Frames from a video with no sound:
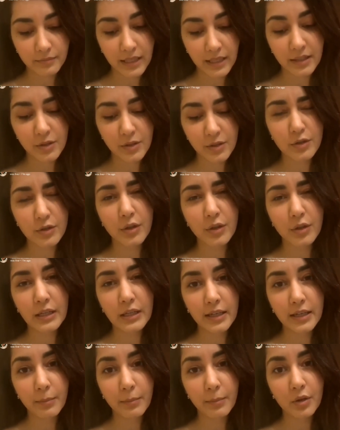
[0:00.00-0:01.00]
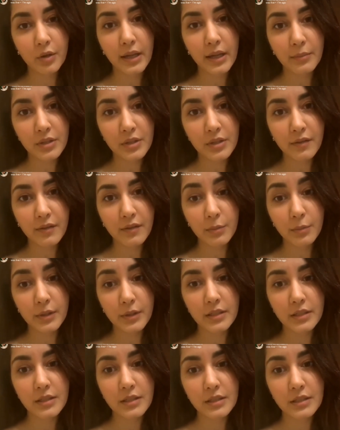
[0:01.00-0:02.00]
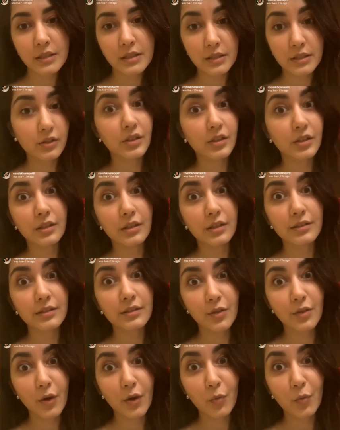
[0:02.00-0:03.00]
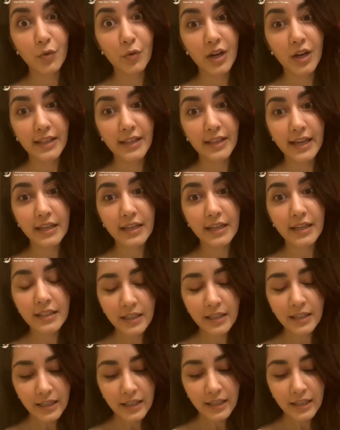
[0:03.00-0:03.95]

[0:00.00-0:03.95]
That's also a little about time travel, but it's a thrill. So I hope you like that.